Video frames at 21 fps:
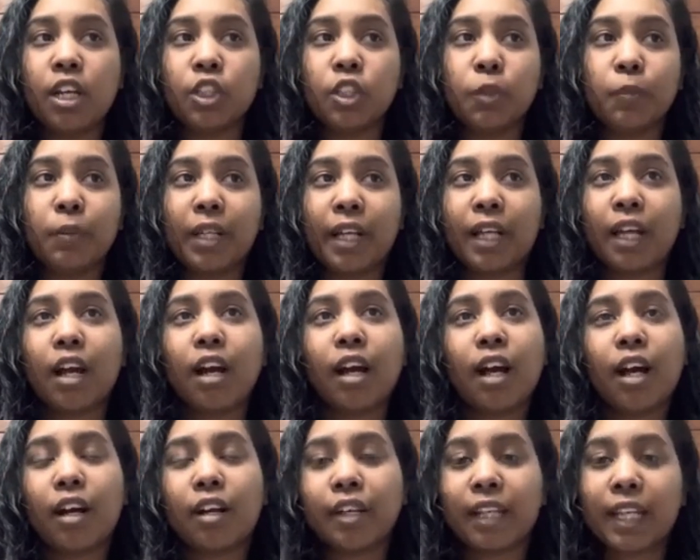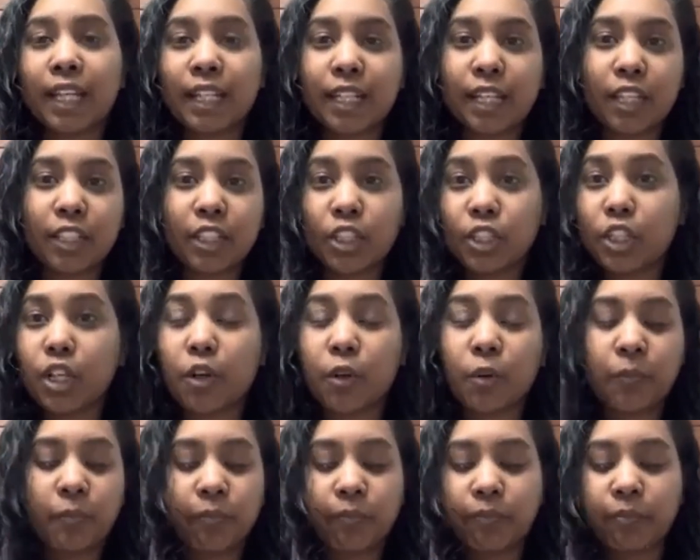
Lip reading: to be like, oh, can I? No.